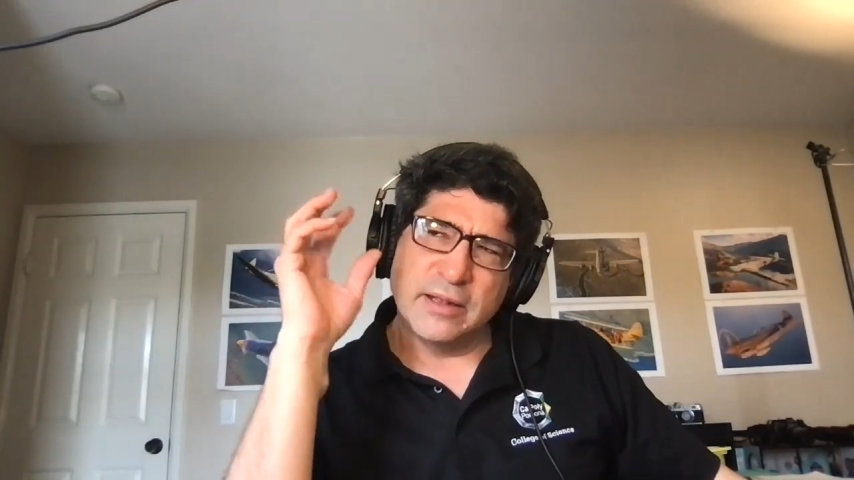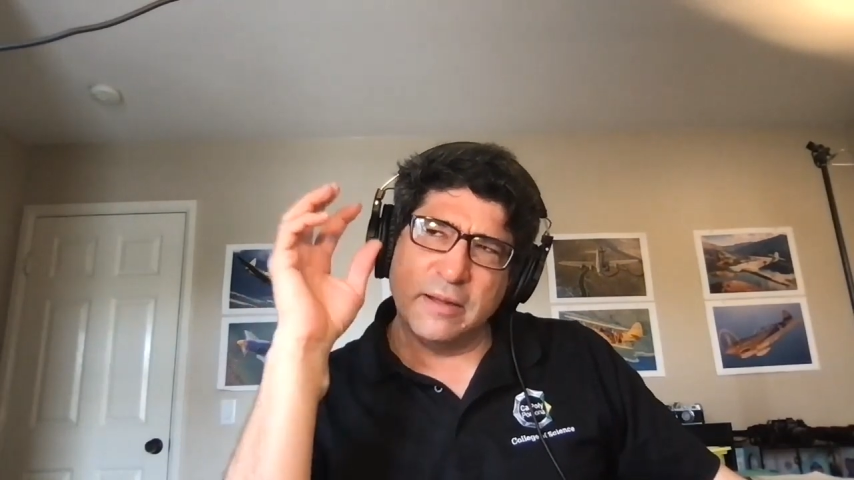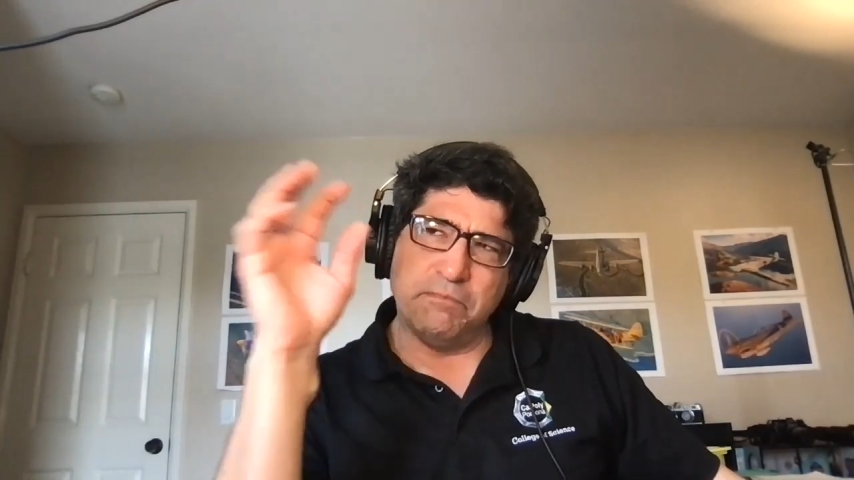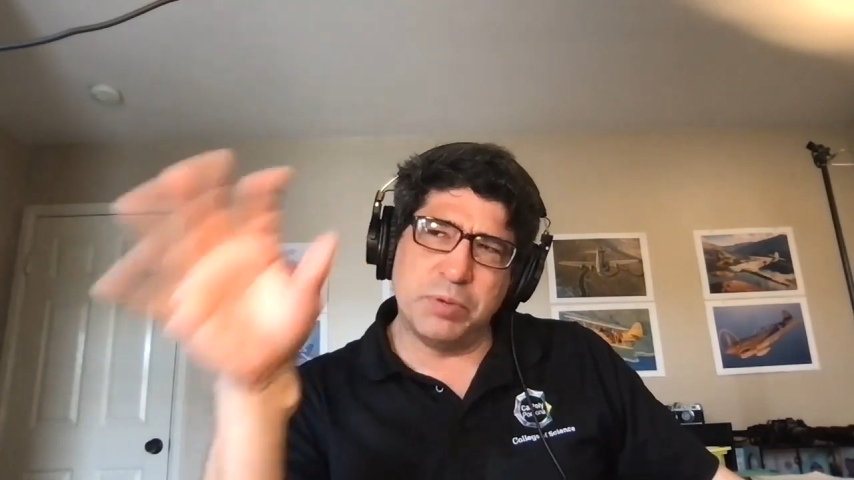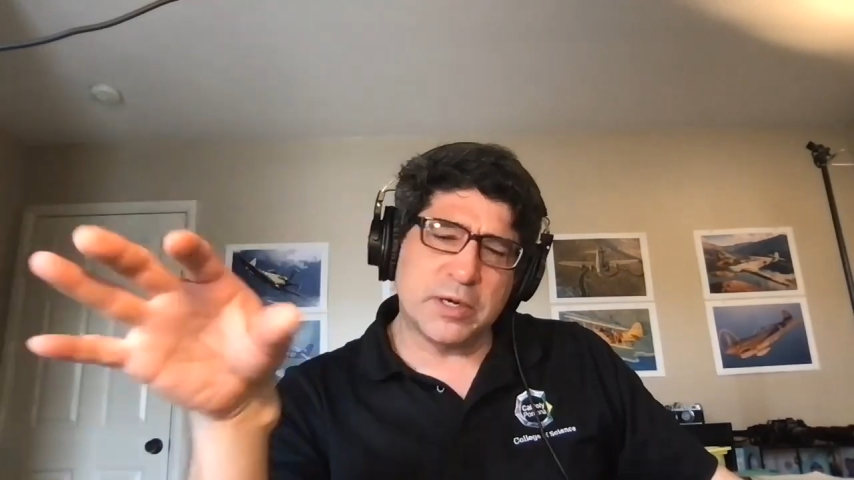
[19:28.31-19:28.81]

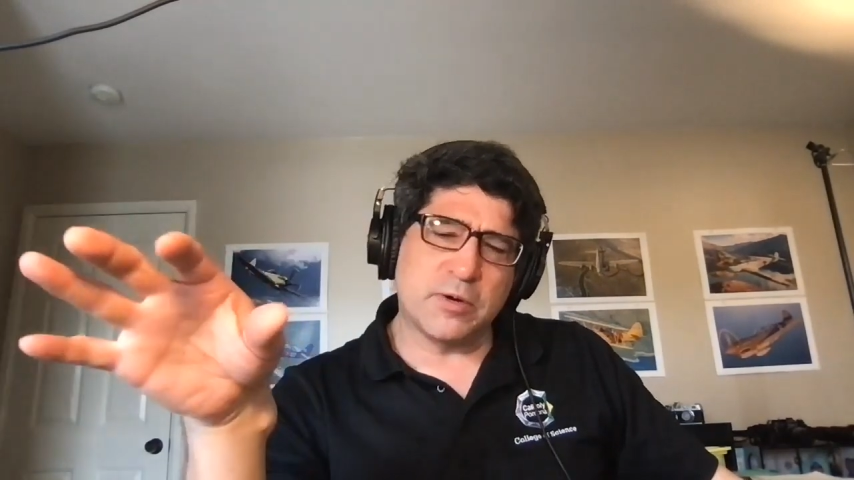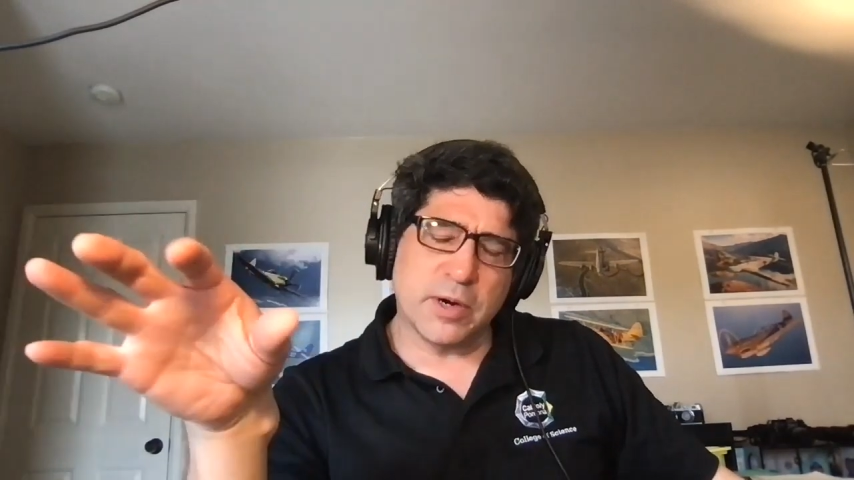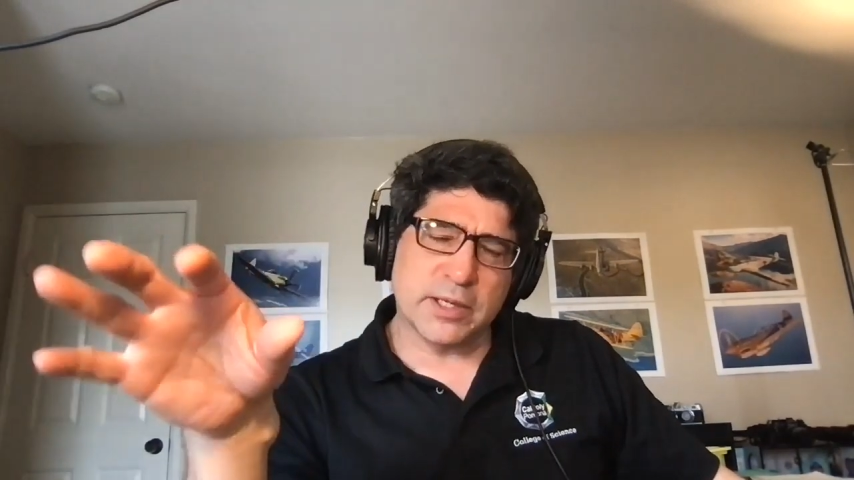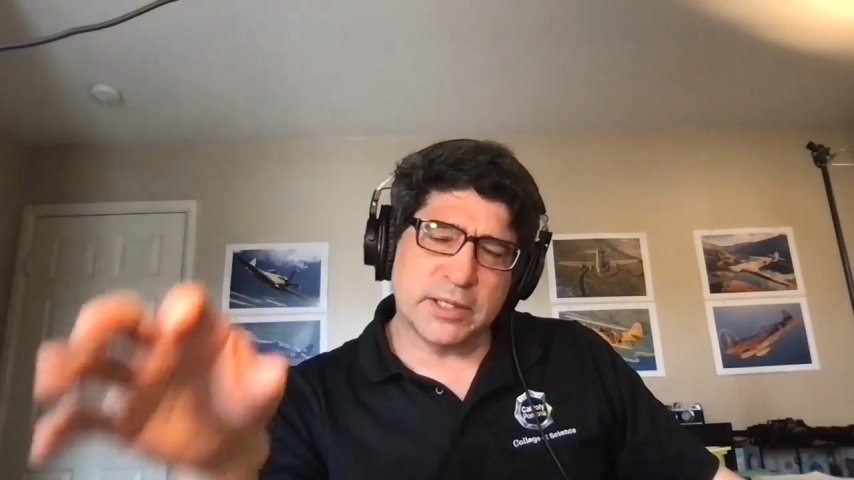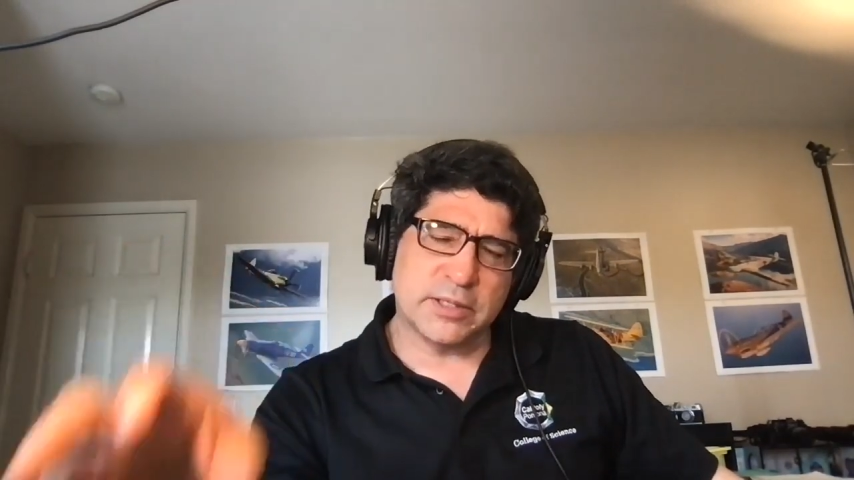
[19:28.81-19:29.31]
the
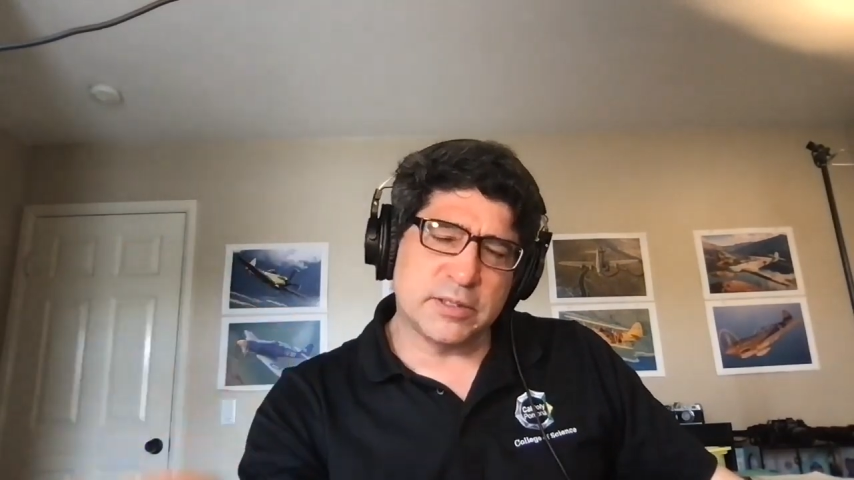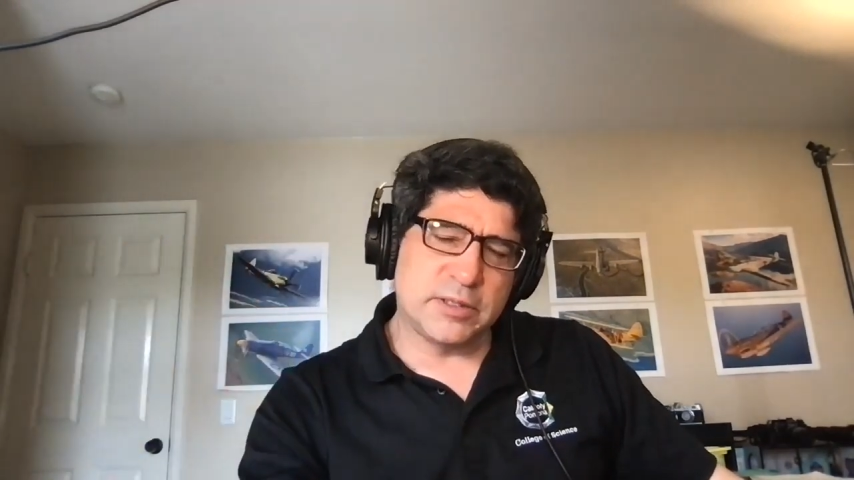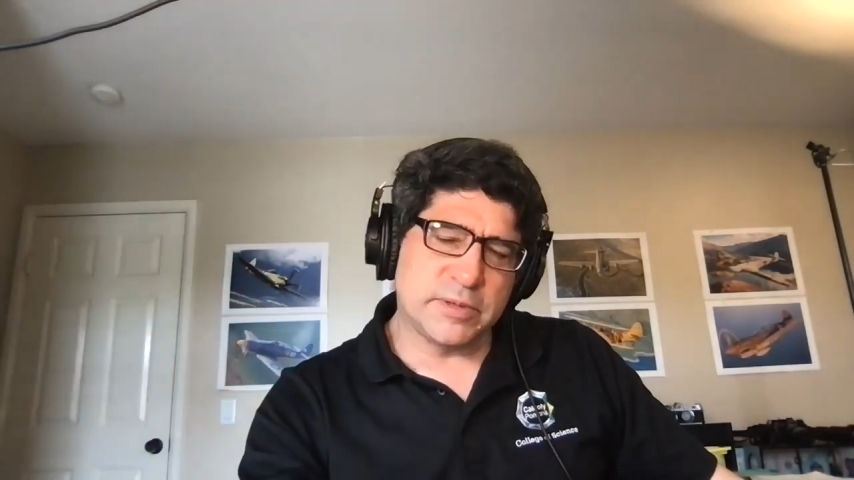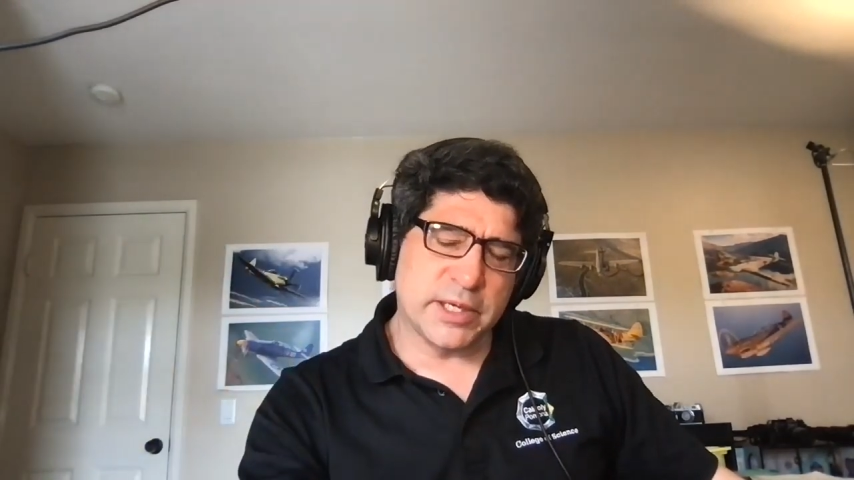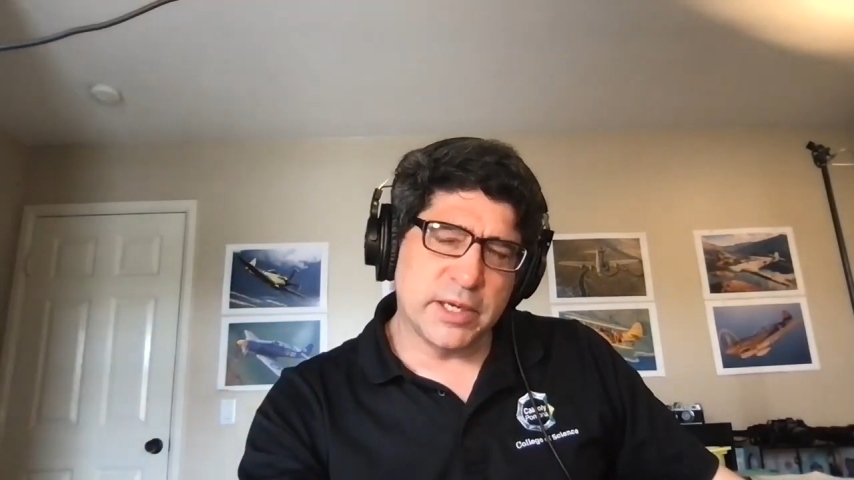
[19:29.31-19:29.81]
bookwork that you're
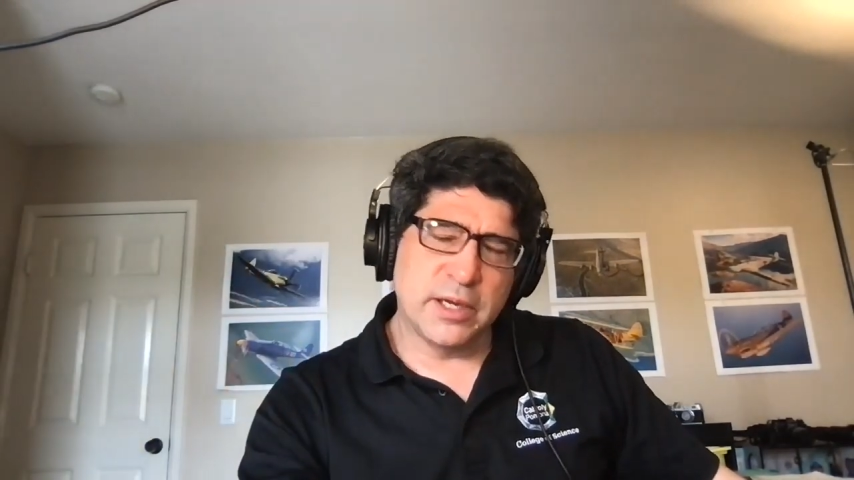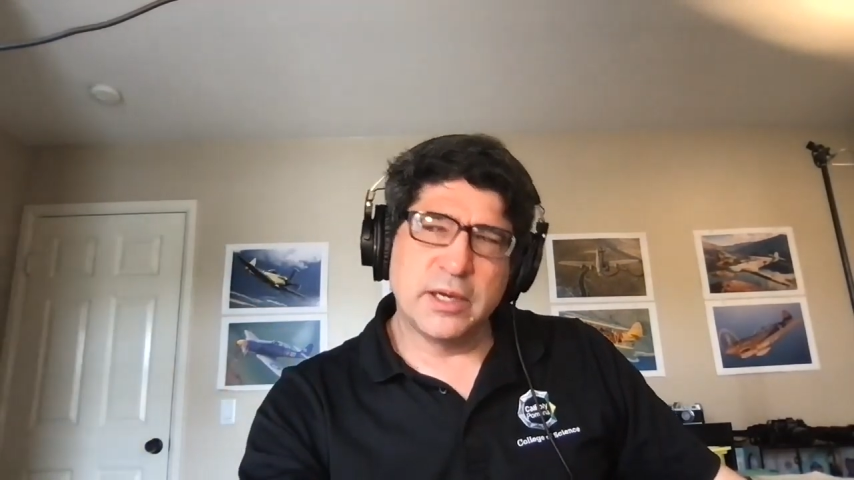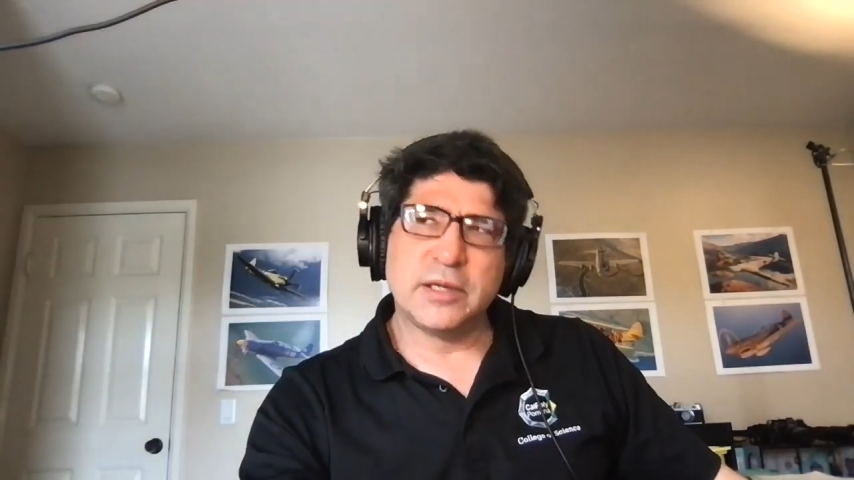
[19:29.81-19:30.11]
doing